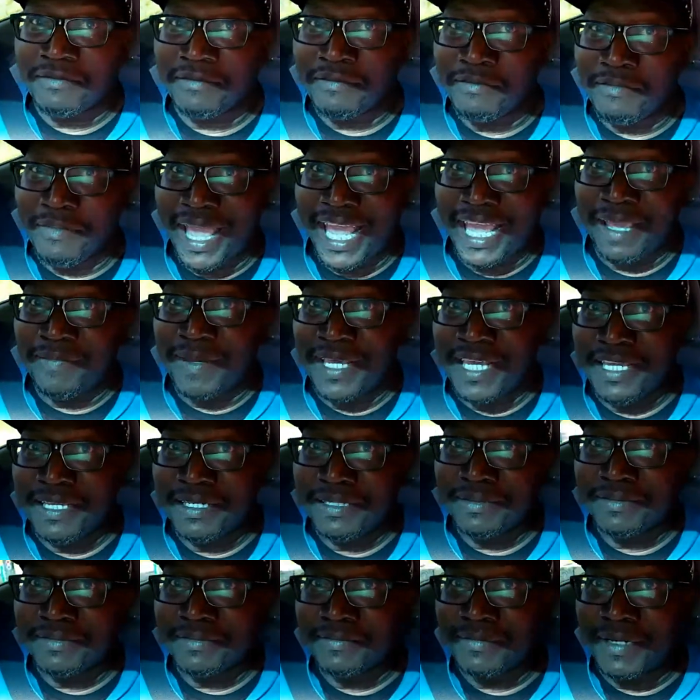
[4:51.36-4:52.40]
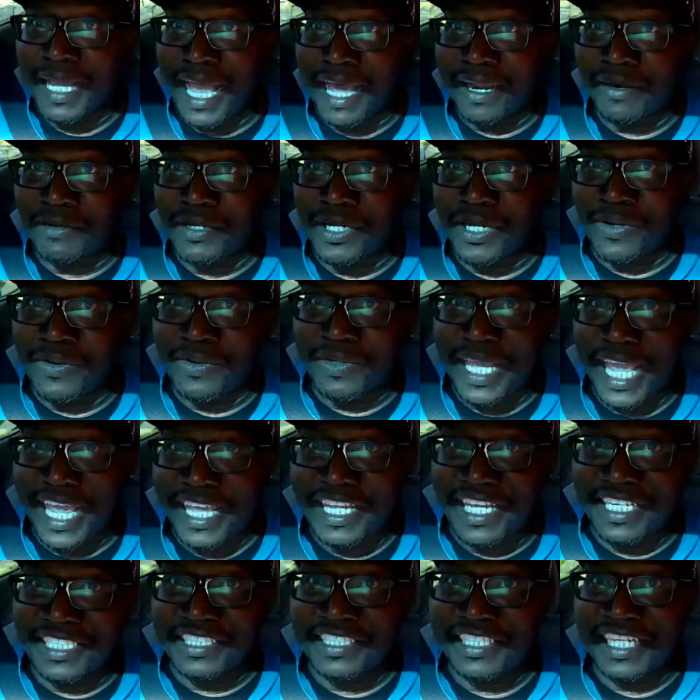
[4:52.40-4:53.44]
Maybe. I don't know. Can
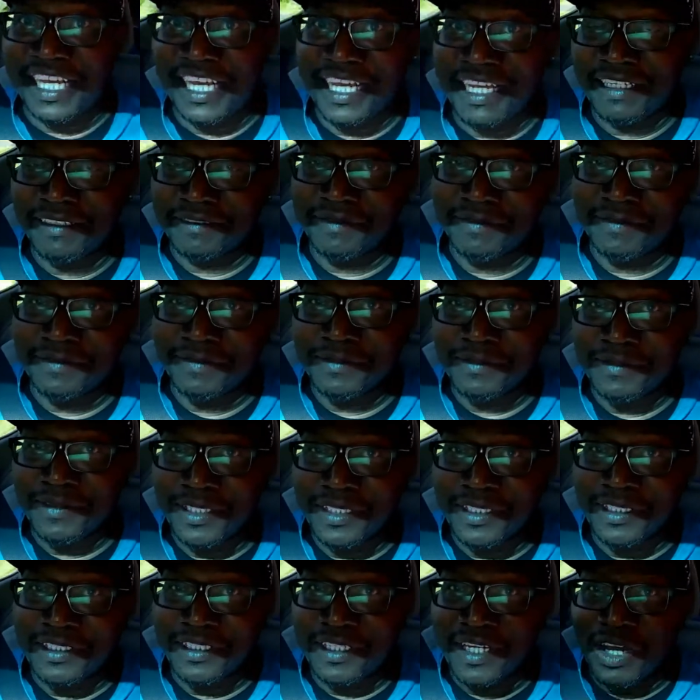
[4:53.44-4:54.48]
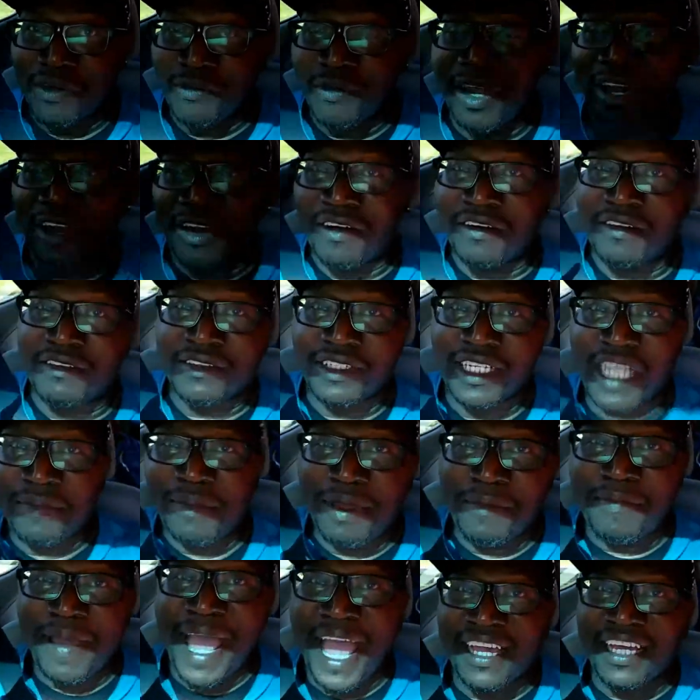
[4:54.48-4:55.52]
you see? Well, let me
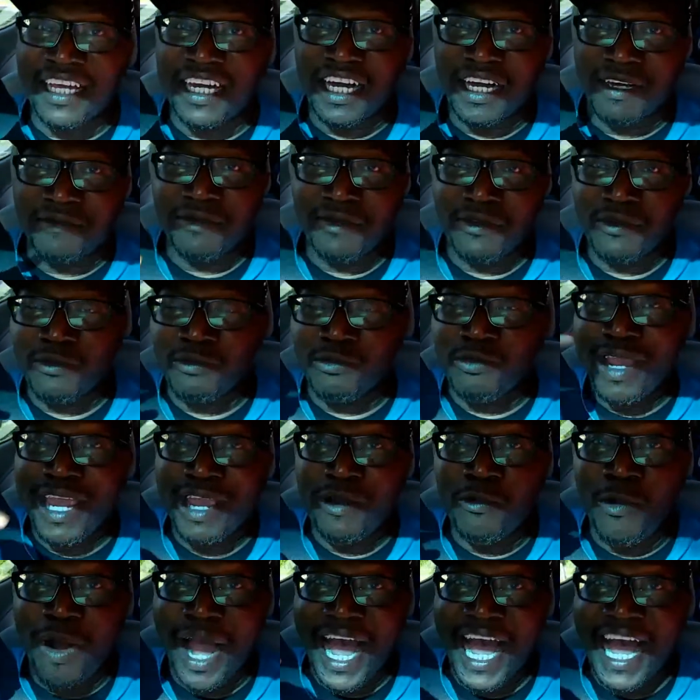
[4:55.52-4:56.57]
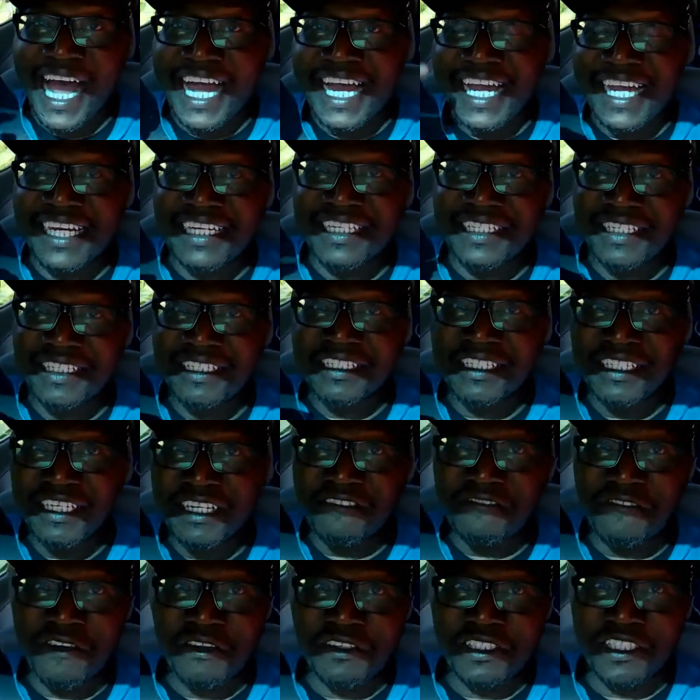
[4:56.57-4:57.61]
back up. Rewind.
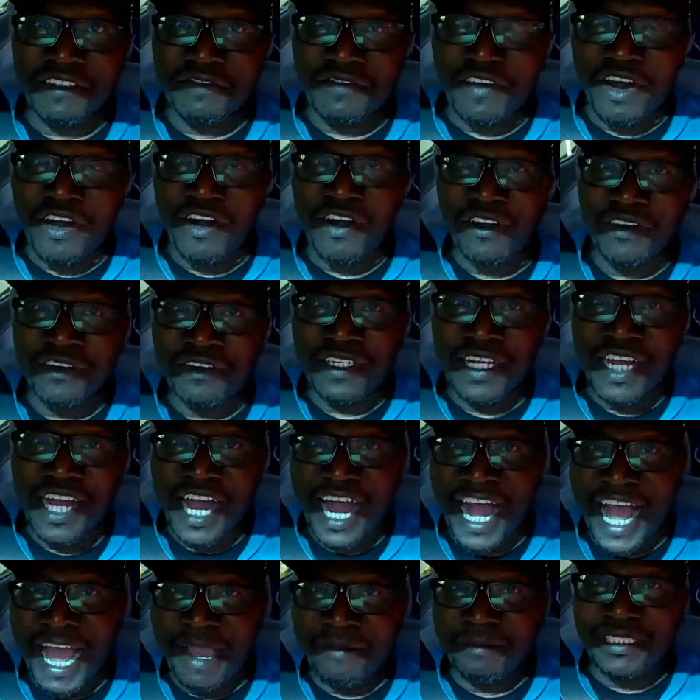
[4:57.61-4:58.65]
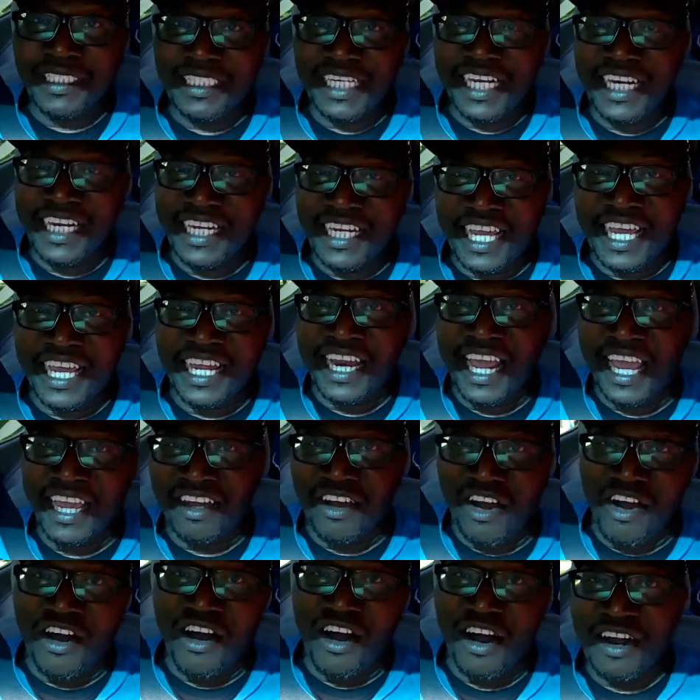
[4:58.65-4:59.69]
First of all, I'm sitting in a
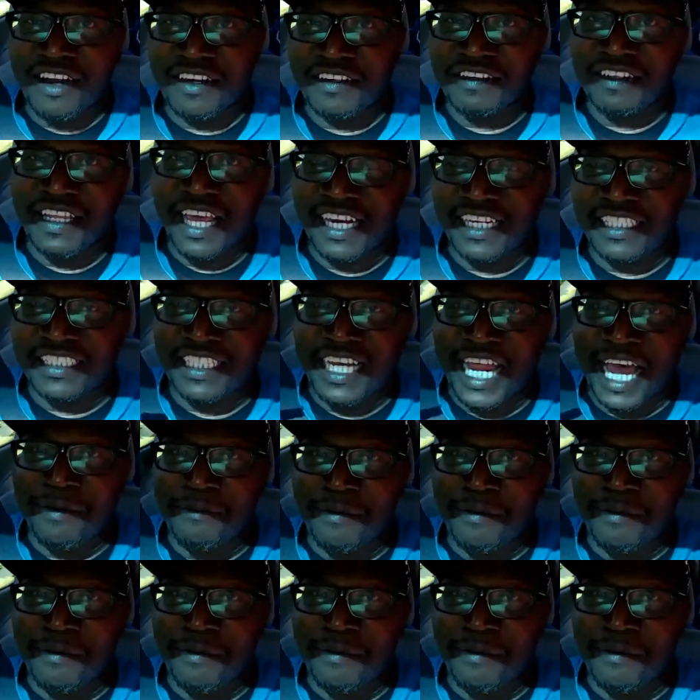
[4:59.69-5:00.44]
car that is not